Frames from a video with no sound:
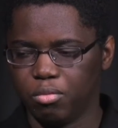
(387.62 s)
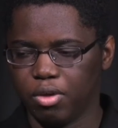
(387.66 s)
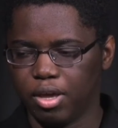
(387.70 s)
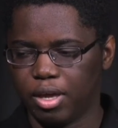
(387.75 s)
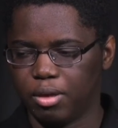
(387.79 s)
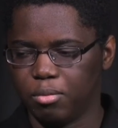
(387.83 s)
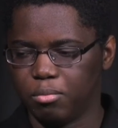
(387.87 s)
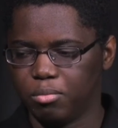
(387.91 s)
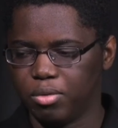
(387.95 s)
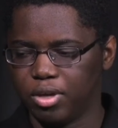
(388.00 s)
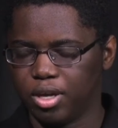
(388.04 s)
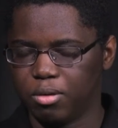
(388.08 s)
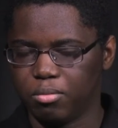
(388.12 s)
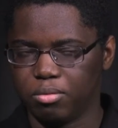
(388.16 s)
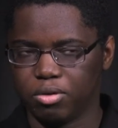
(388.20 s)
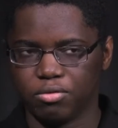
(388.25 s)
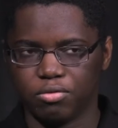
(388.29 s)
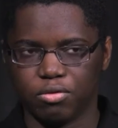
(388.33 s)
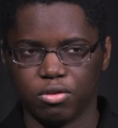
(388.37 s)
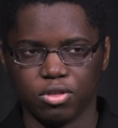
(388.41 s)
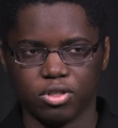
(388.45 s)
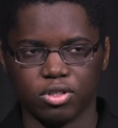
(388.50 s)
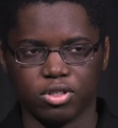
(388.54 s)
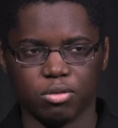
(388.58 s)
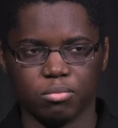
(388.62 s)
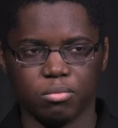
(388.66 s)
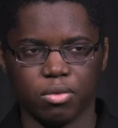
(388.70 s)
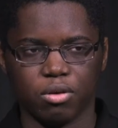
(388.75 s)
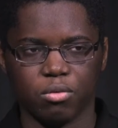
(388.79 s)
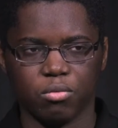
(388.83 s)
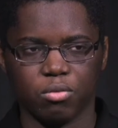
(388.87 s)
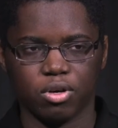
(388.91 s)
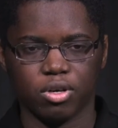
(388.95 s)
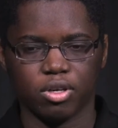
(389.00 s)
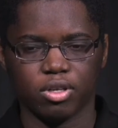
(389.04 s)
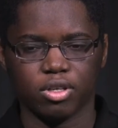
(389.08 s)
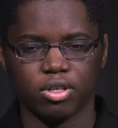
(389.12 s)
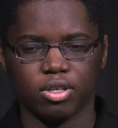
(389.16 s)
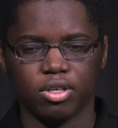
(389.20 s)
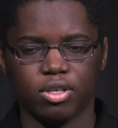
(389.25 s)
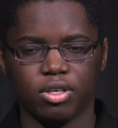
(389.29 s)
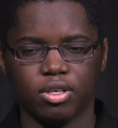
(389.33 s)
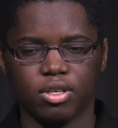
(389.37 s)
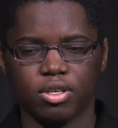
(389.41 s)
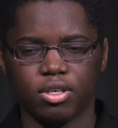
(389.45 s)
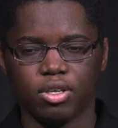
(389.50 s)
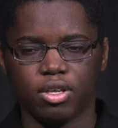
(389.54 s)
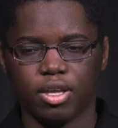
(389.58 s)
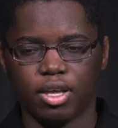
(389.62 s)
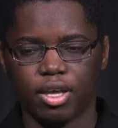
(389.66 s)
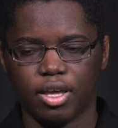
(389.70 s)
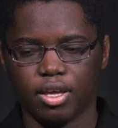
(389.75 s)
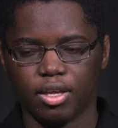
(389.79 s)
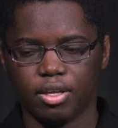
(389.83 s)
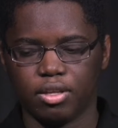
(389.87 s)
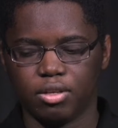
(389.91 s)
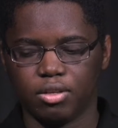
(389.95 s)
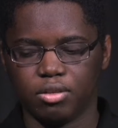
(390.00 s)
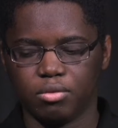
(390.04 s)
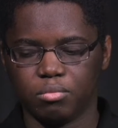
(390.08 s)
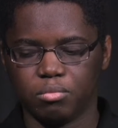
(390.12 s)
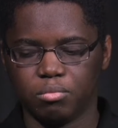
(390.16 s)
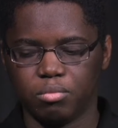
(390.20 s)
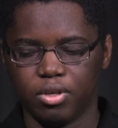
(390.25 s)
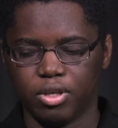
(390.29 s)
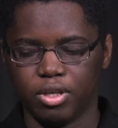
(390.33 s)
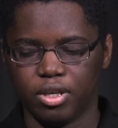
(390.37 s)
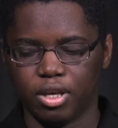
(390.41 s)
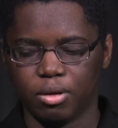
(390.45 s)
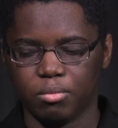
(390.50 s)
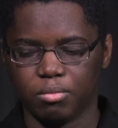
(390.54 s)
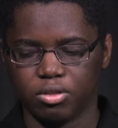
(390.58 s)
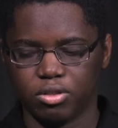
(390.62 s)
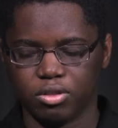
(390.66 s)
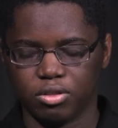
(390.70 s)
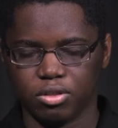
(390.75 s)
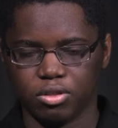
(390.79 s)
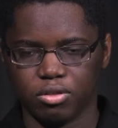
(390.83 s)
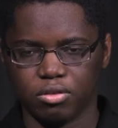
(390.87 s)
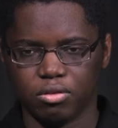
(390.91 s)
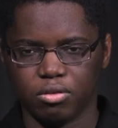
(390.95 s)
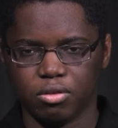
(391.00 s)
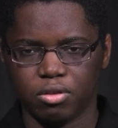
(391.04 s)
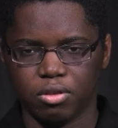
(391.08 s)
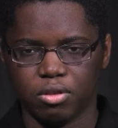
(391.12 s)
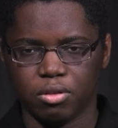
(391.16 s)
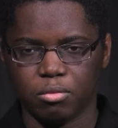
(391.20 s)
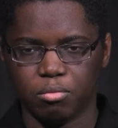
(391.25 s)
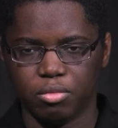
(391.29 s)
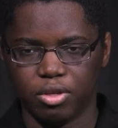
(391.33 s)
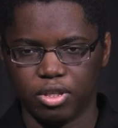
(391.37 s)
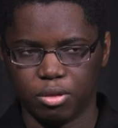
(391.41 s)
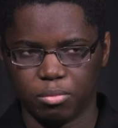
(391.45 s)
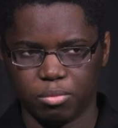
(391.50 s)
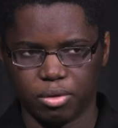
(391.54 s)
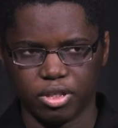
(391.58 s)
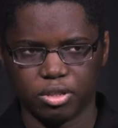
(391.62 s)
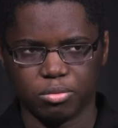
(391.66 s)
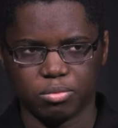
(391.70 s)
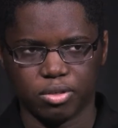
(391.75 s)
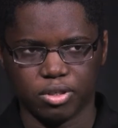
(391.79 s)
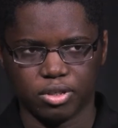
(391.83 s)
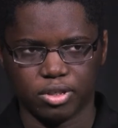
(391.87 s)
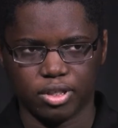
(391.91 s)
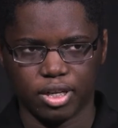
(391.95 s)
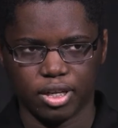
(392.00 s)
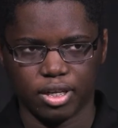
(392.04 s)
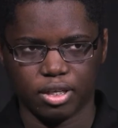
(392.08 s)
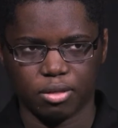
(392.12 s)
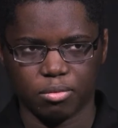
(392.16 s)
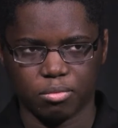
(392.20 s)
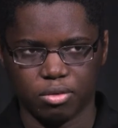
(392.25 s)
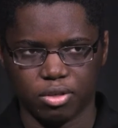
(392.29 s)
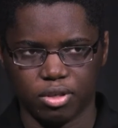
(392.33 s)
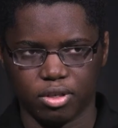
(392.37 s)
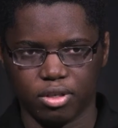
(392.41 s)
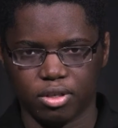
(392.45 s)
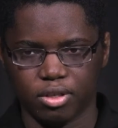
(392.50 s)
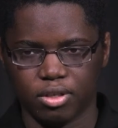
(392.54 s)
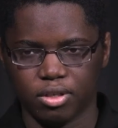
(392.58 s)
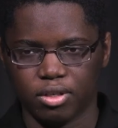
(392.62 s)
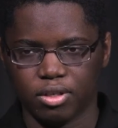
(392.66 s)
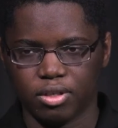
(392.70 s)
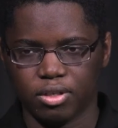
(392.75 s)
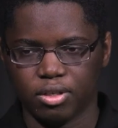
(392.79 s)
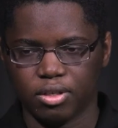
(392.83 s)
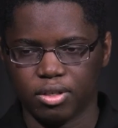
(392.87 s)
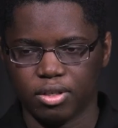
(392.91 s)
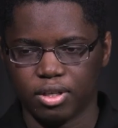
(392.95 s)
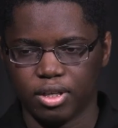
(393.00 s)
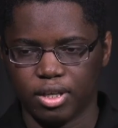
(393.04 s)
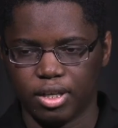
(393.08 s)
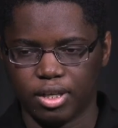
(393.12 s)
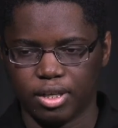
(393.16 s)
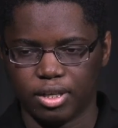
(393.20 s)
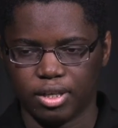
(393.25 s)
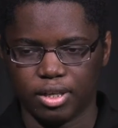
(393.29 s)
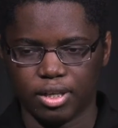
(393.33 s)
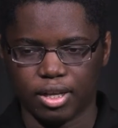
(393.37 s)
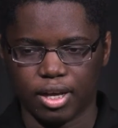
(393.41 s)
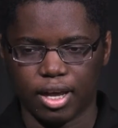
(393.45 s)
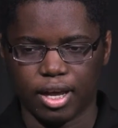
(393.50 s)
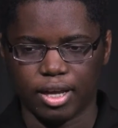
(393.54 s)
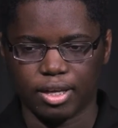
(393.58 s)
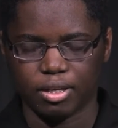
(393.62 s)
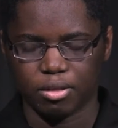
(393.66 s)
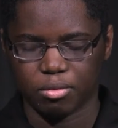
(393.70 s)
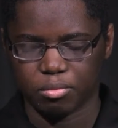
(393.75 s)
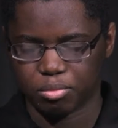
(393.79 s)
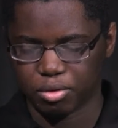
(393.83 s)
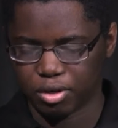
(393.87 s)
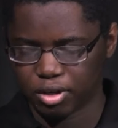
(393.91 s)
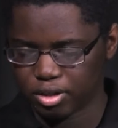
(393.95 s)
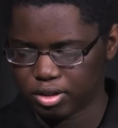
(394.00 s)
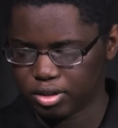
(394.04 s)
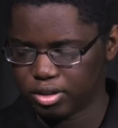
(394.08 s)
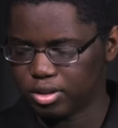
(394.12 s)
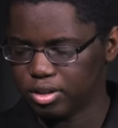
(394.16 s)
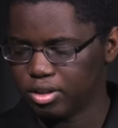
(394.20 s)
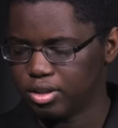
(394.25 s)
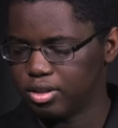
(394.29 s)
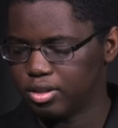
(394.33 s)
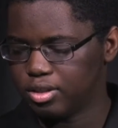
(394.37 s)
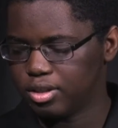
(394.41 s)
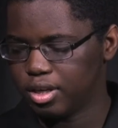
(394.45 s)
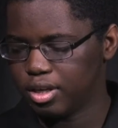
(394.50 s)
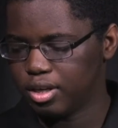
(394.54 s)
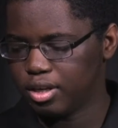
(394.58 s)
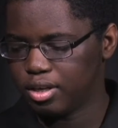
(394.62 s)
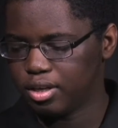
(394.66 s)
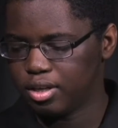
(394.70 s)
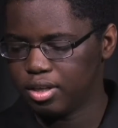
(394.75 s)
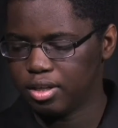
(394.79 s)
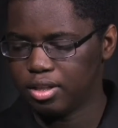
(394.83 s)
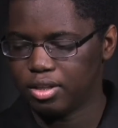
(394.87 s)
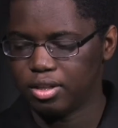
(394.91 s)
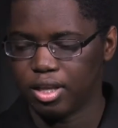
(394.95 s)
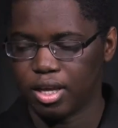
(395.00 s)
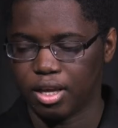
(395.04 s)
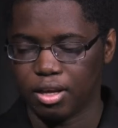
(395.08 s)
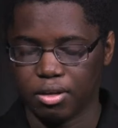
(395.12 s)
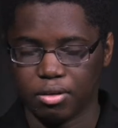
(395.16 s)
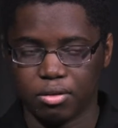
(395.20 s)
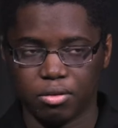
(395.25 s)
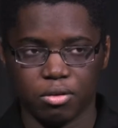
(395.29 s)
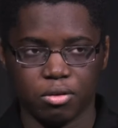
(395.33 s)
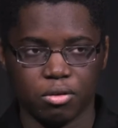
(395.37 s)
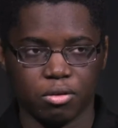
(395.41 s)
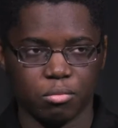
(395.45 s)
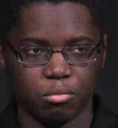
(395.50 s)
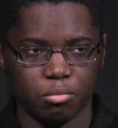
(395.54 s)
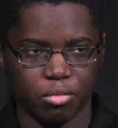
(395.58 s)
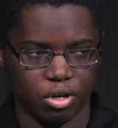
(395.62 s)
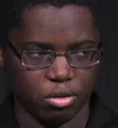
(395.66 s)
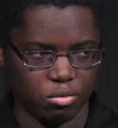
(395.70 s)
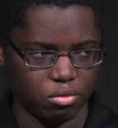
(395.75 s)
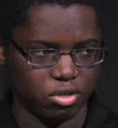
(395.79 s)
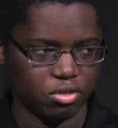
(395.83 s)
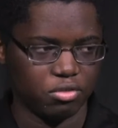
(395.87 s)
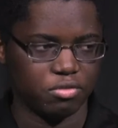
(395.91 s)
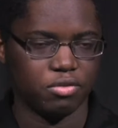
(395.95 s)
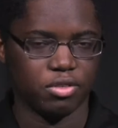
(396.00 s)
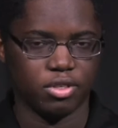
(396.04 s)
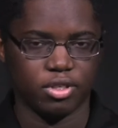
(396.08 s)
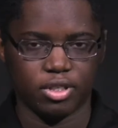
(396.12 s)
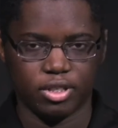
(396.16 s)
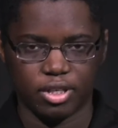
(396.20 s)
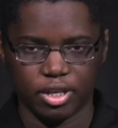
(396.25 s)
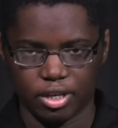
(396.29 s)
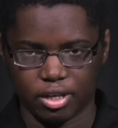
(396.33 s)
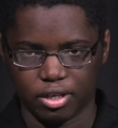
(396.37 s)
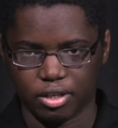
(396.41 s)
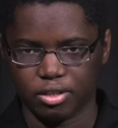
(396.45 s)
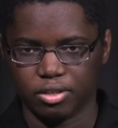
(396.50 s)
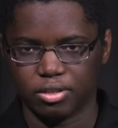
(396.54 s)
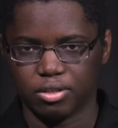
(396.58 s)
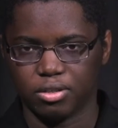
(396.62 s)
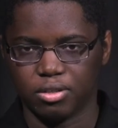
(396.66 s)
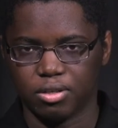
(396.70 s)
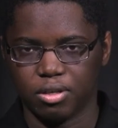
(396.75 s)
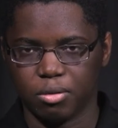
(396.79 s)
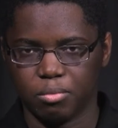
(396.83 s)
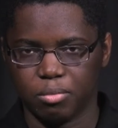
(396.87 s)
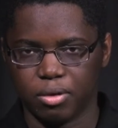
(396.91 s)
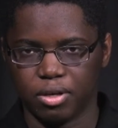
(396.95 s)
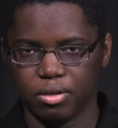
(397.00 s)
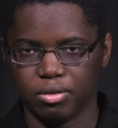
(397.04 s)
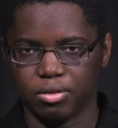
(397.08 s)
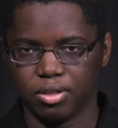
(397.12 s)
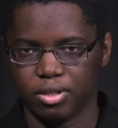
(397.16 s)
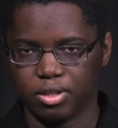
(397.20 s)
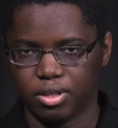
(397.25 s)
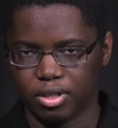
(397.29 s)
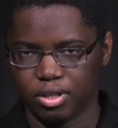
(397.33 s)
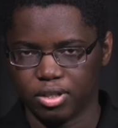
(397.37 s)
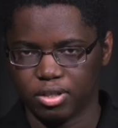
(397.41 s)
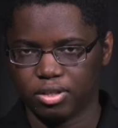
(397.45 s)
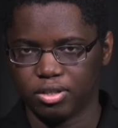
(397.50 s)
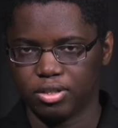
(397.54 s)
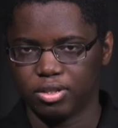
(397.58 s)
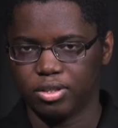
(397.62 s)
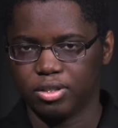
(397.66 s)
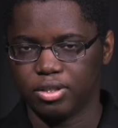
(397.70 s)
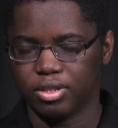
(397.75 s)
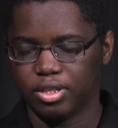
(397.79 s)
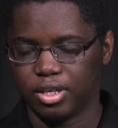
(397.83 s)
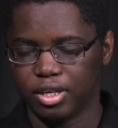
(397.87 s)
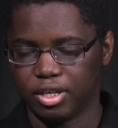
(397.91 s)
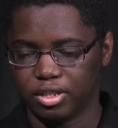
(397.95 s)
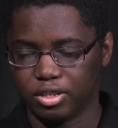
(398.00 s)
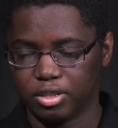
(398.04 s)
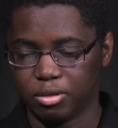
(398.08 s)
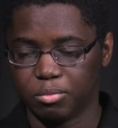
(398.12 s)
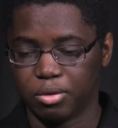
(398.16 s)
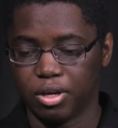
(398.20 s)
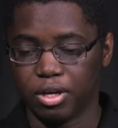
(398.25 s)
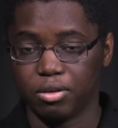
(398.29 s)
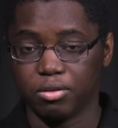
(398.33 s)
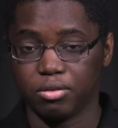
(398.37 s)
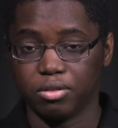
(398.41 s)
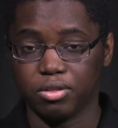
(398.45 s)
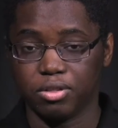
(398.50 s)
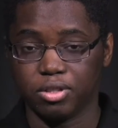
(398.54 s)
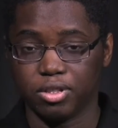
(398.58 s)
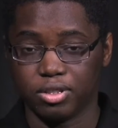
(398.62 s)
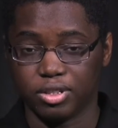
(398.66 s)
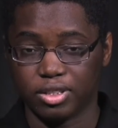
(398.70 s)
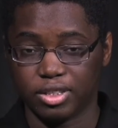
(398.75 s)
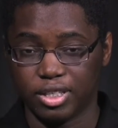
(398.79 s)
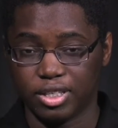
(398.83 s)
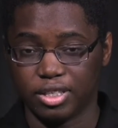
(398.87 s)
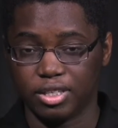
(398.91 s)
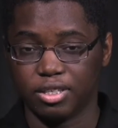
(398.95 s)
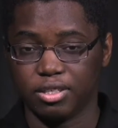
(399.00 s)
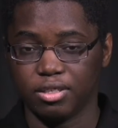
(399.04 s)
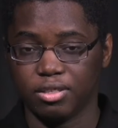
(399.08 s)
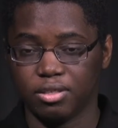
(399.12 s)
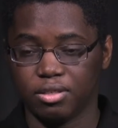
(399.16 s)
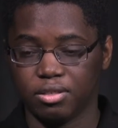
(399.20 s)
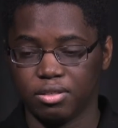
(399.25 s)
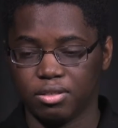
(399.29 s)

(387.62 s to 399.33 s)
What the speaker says: and be able to focus on my work and being able to be the best person I can be. And I can personally say that Mayor Woodfin cares about the kids, cares about the city,